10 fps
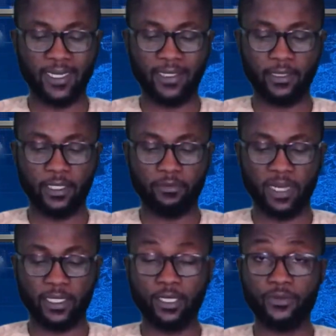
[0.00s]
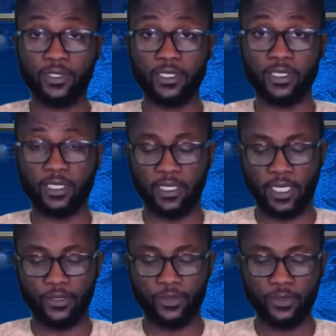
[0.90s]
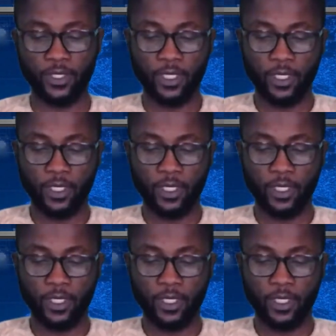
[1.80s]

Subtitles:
ethnic minorities in Enugu,